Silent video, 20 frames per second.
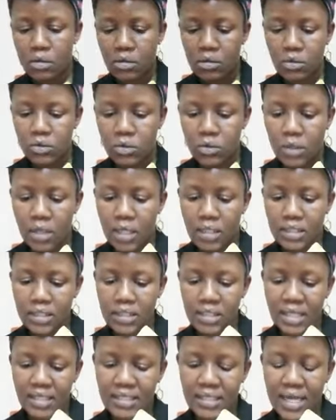So
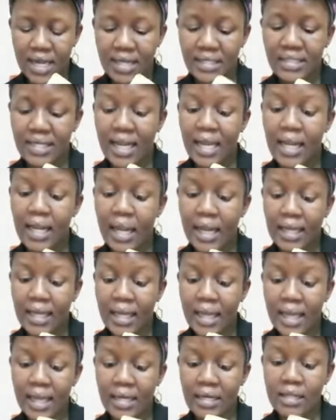let's just cut, and
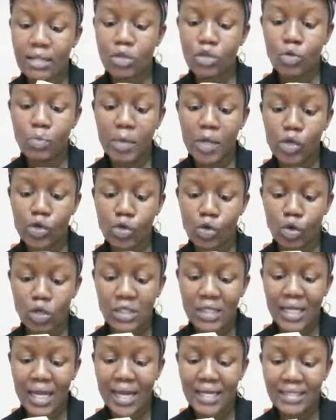again, you may
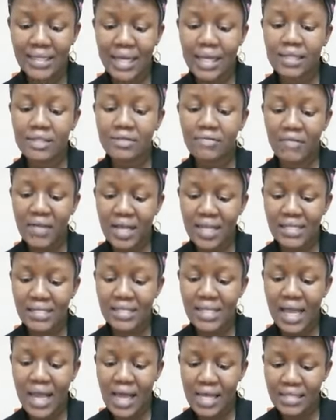not cut as
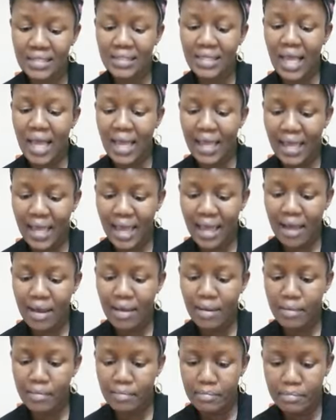fast as I
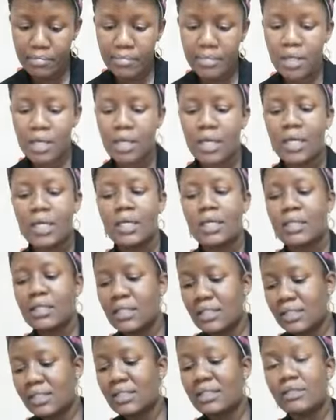am.
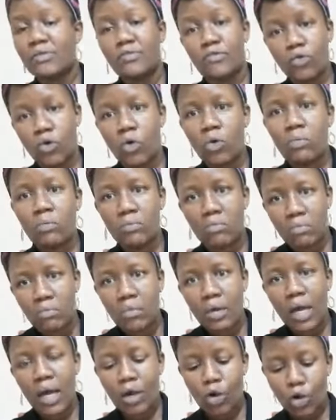This is from
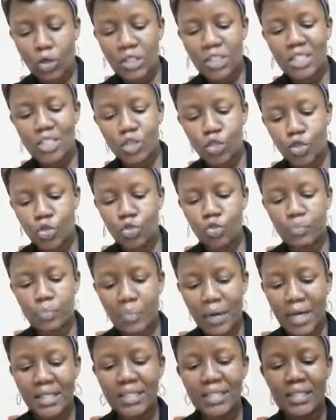continued
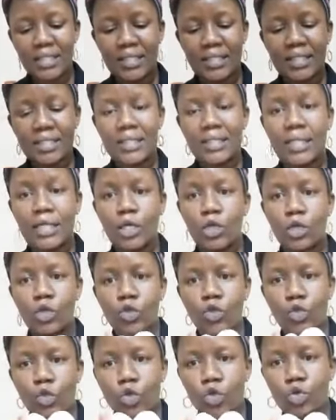practice.
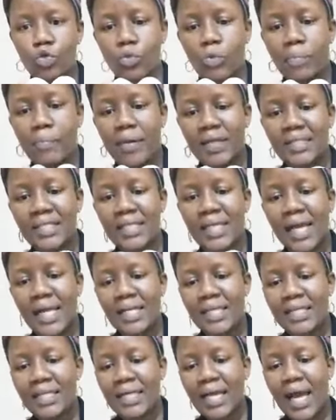So you
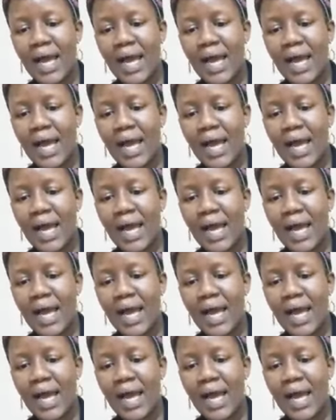basically